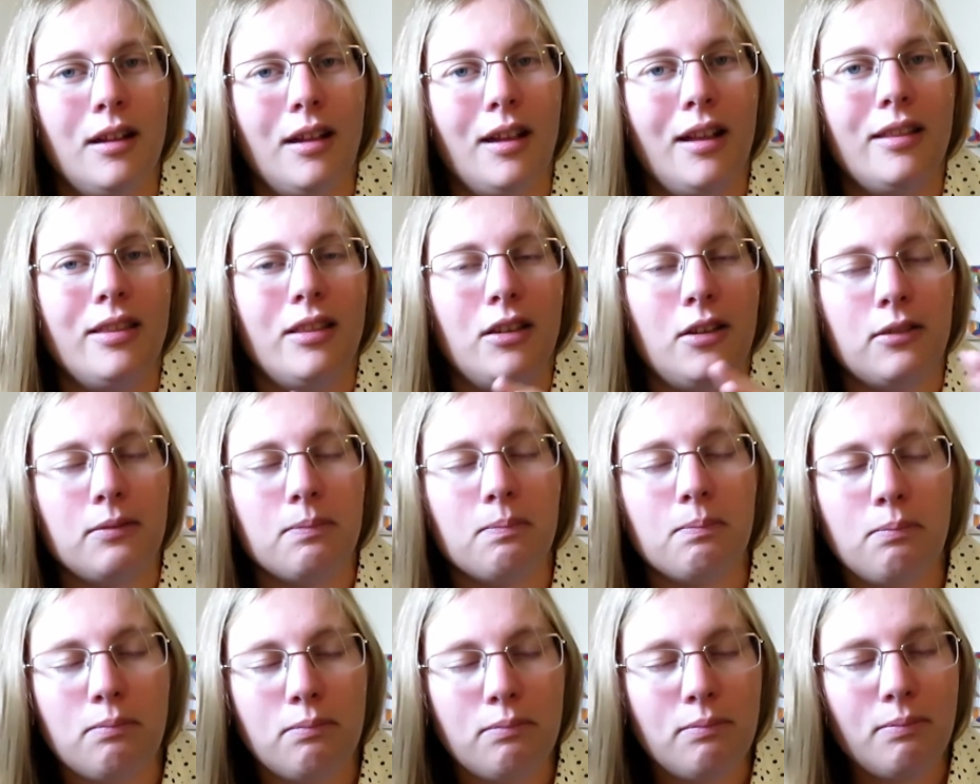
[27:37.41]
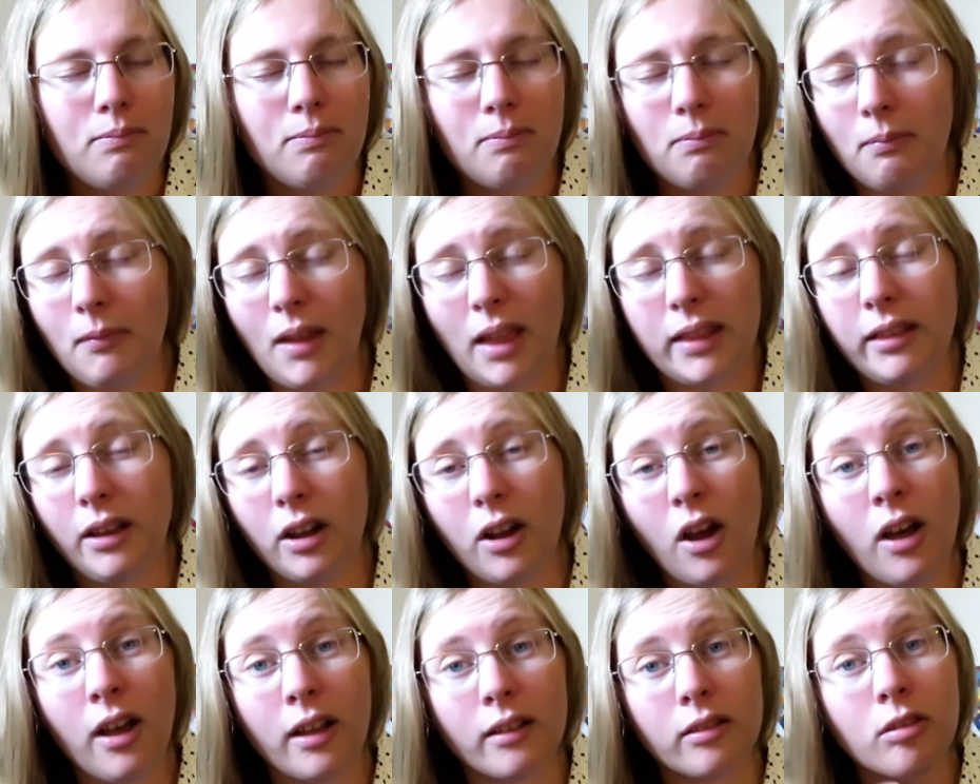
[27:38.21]
And the, and the
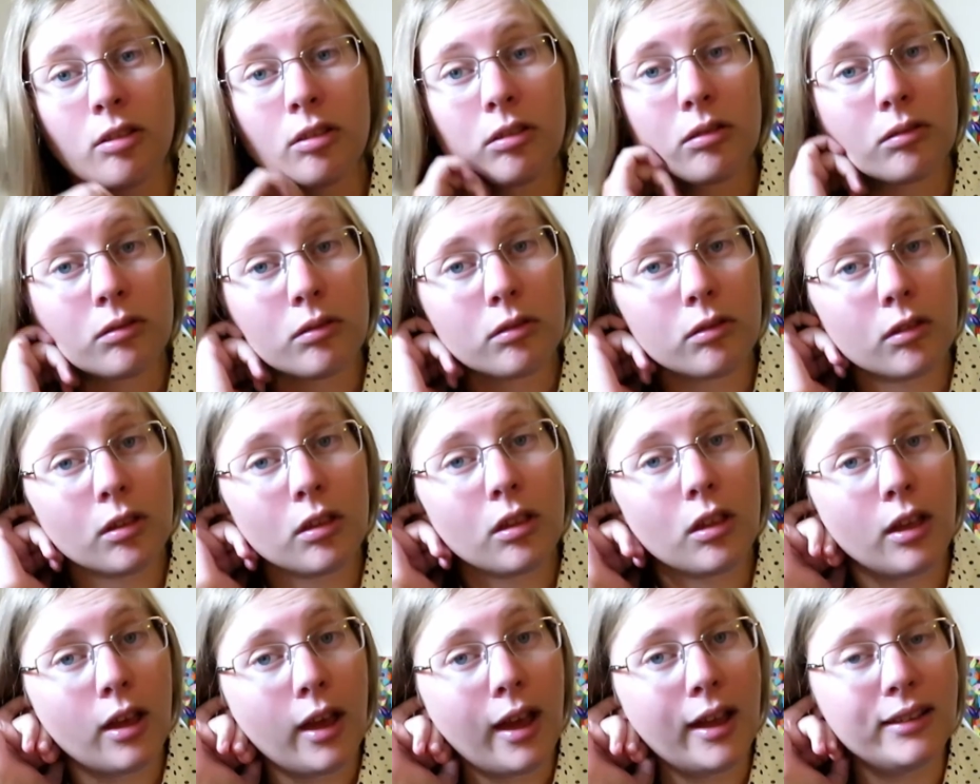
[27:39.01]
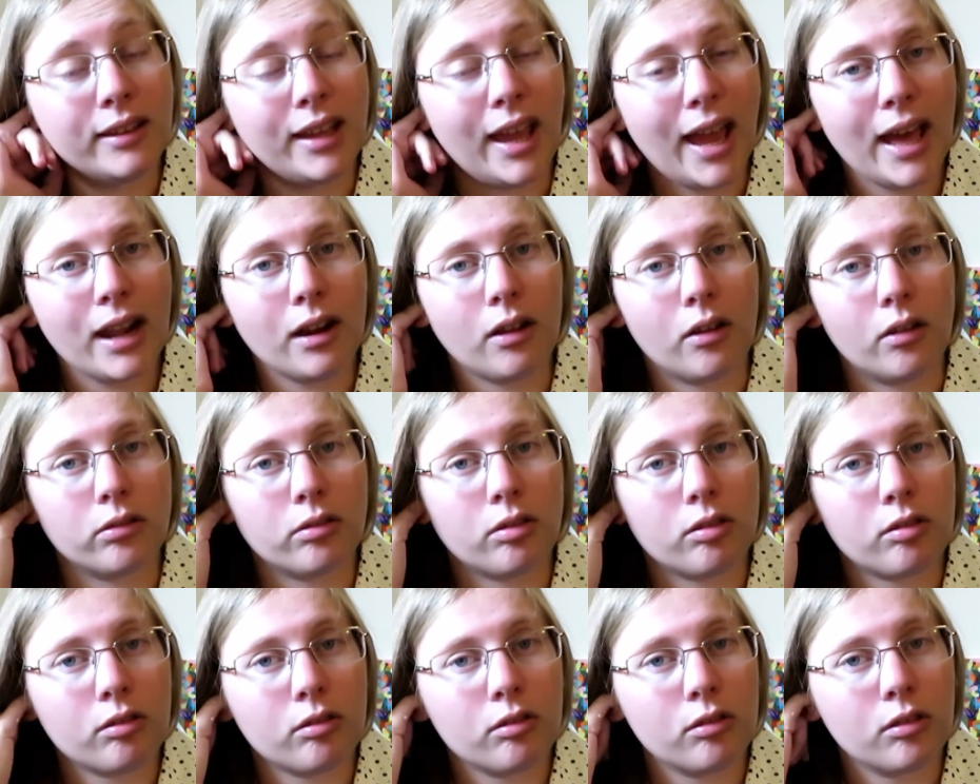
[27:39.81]
gods. And the
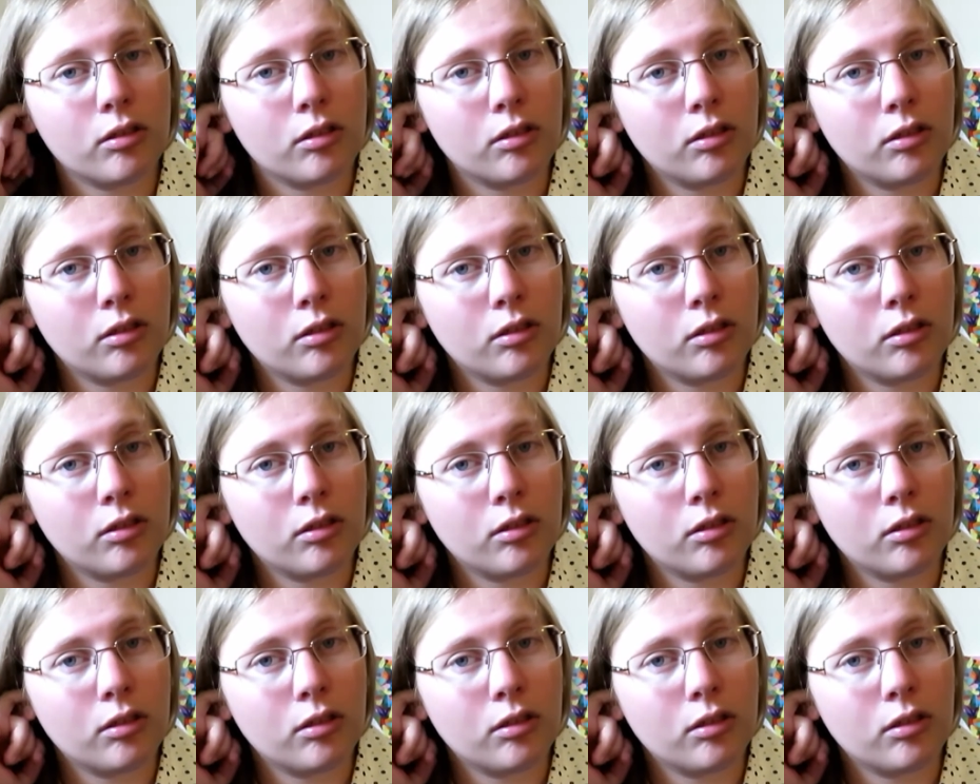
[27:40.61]
adults.